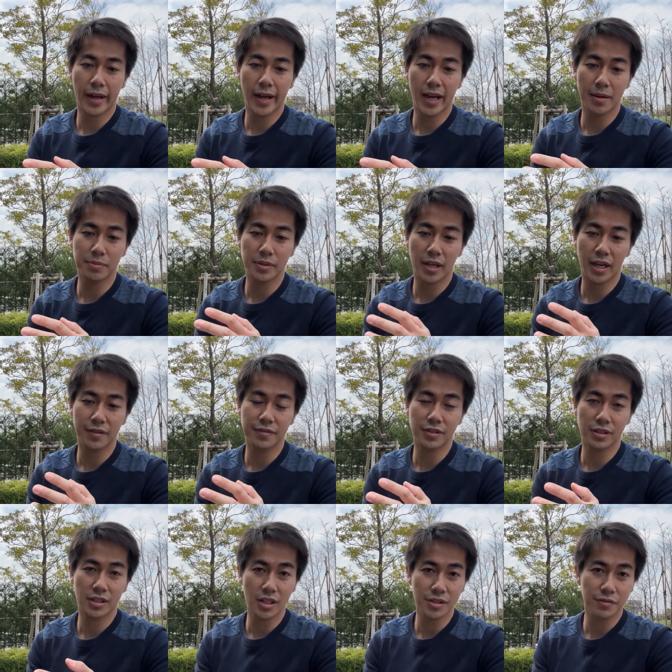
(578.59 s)
apps have
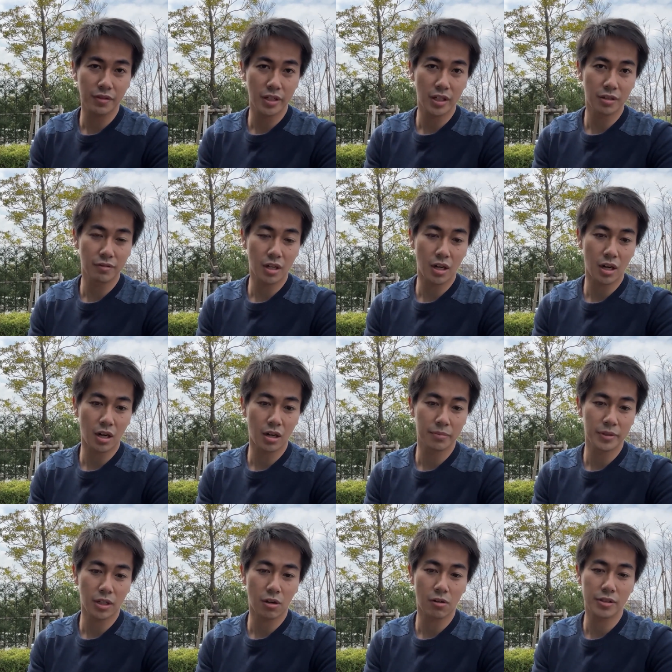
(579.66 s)
successfully overcome
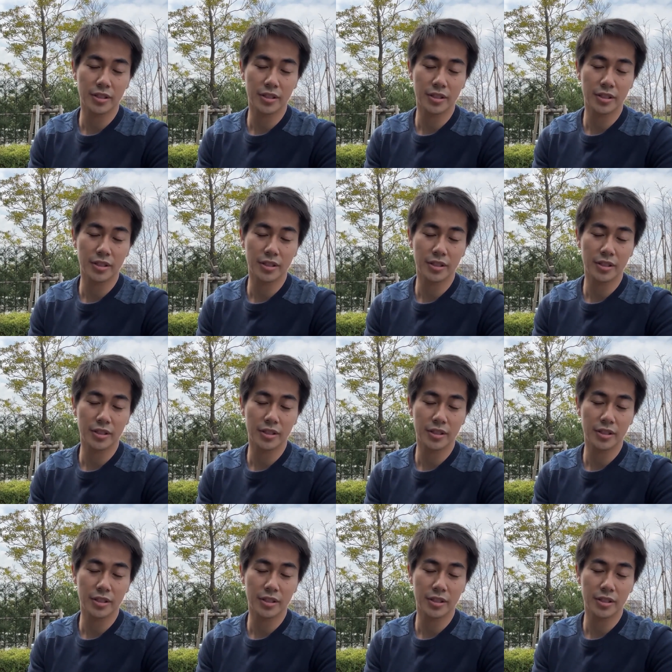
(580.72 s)
the cold